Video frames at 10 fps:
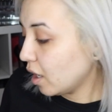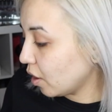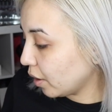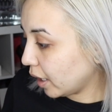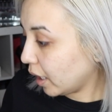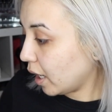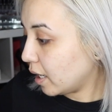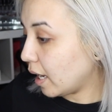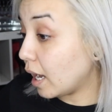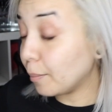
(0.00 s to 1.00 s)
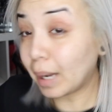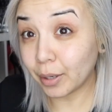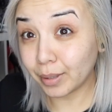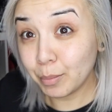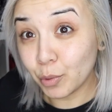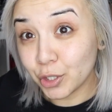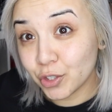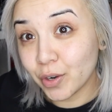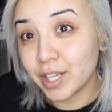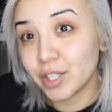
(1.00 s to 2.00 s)
Okay, I already
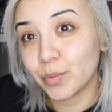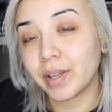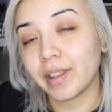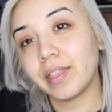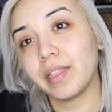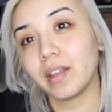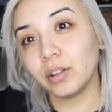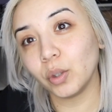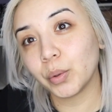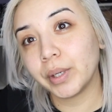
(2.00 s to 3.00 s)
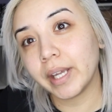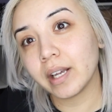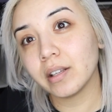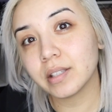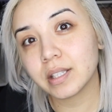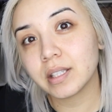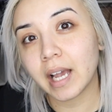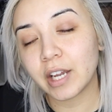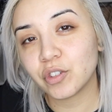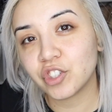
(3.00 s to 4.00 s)
moisturized with L'Oreal's
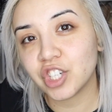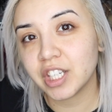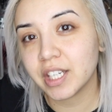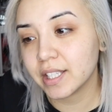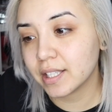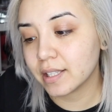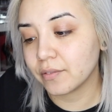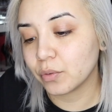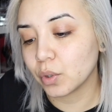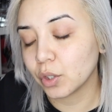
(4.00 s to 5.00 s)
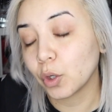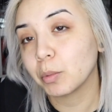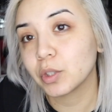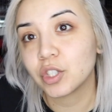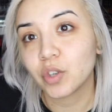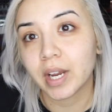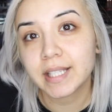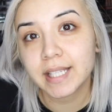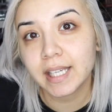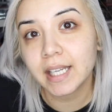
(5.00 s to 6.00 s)
Hydrogenius for normal to dry
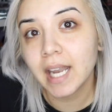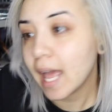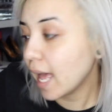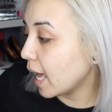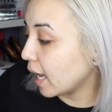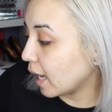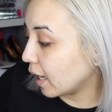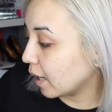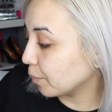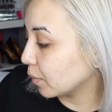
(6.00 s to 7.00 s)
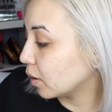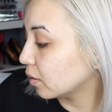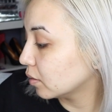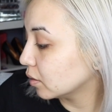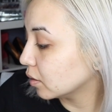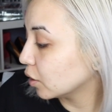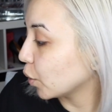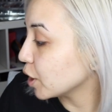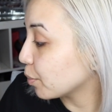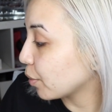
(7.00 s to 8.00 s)
skin.
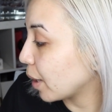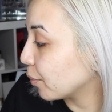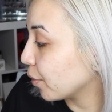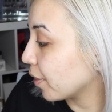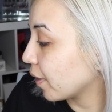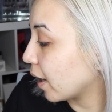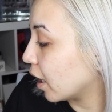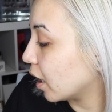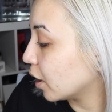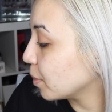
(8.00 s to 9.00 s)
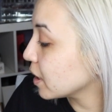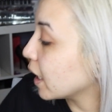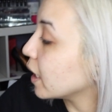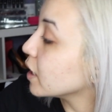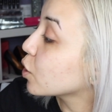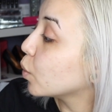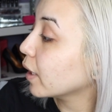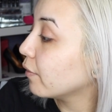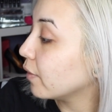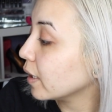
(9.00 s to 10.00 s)
Going to prep with Urban Decay's
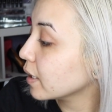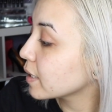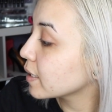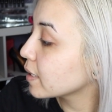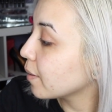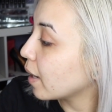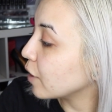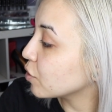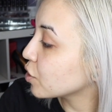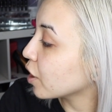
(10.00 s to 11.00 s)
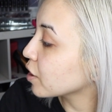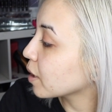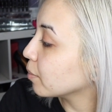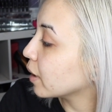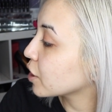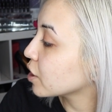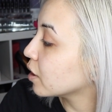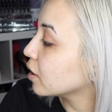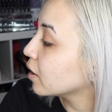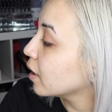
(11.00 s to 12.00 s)
Quick Fix Hydro Charge
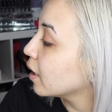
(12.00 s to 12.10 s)
Complexion